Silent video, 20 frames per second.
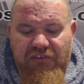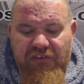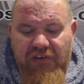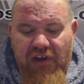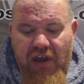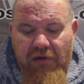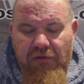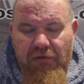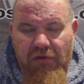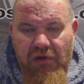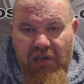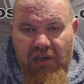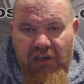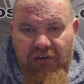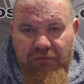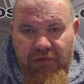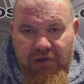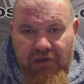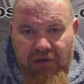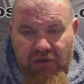
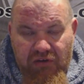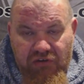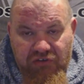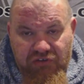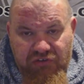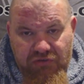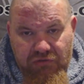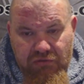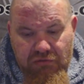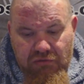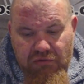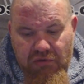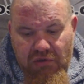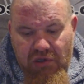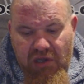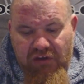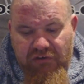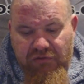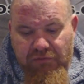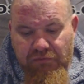Generally, it's because
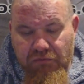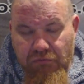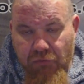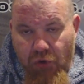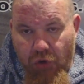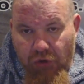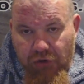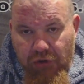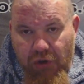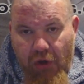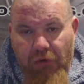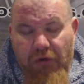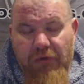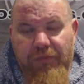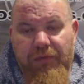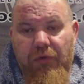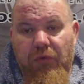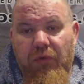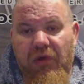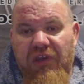it's more
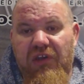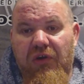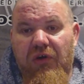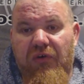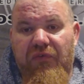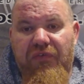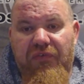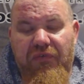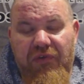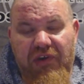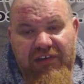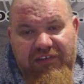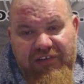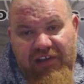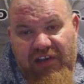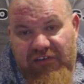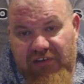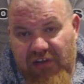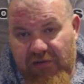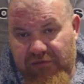notable when your free
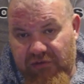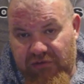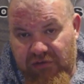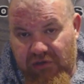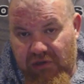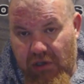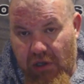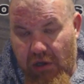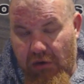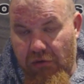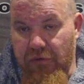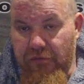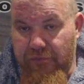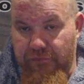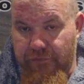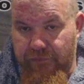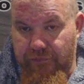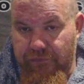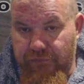test levels are low.